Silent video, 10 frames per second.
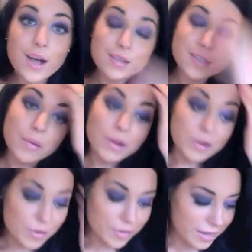So I
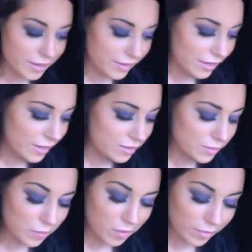got there in the end.
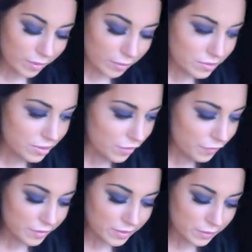Blimey, that was
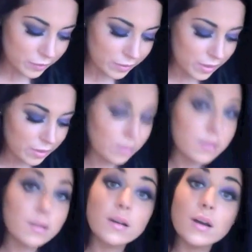tough this morning.
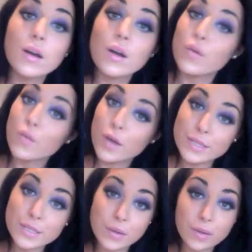
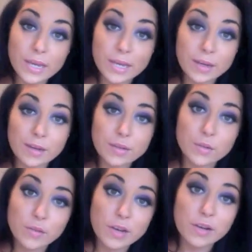Right, so again,
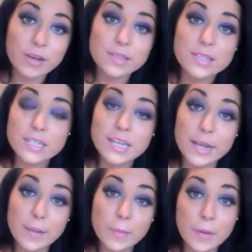sorry guys,
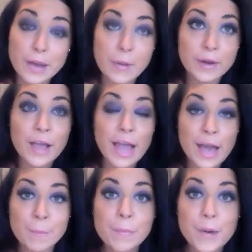today I'm going out and I
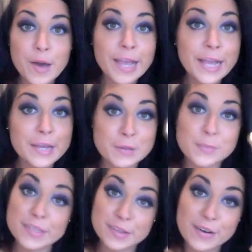am buying a new
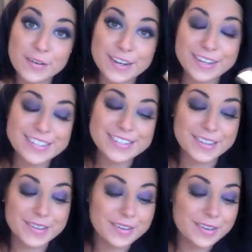mascara.
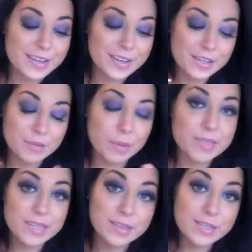So you won't be
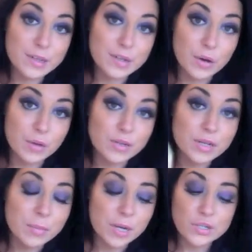seeing this gold
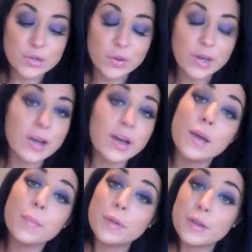much longer,
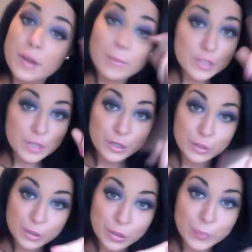but I'm just going to do the
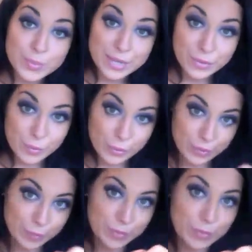tops and the
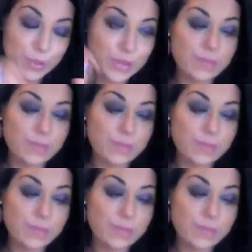bottoms with